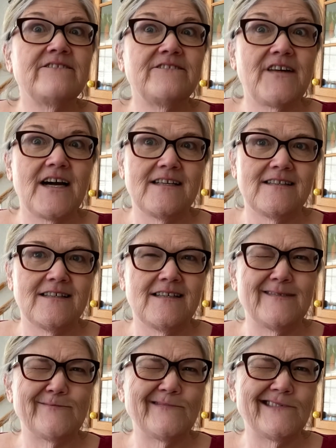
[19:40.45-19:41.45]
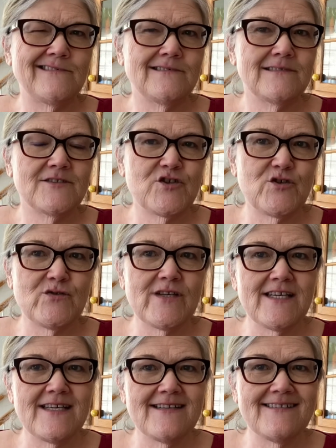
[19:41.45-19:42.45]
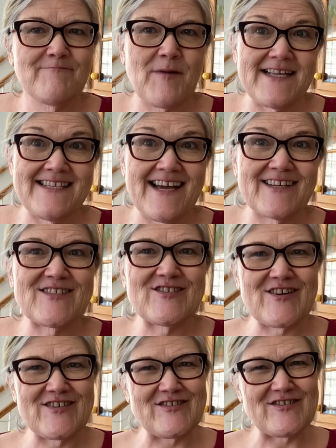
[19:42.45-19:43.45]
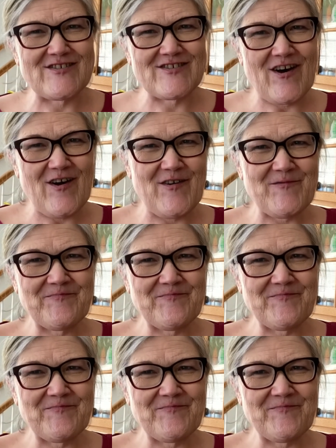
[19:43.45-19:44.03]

Finally, tune in my next Trader Joe's haul.